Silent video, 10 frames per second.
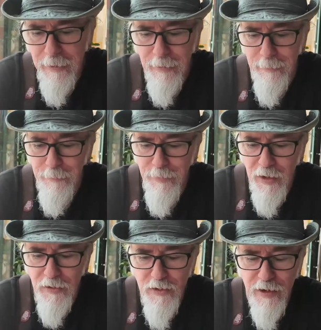Um,
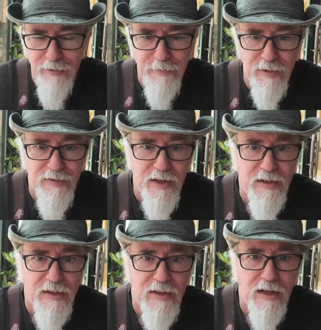they also have my
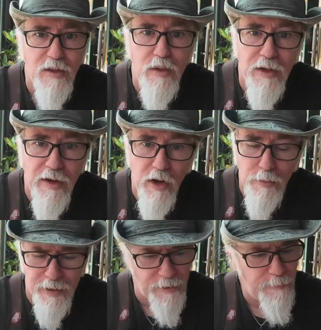friends uh, Luke and
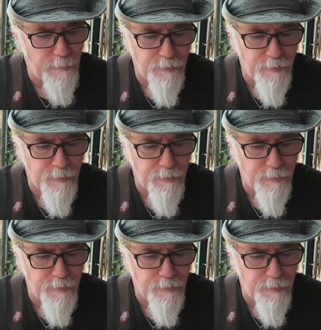Naomi.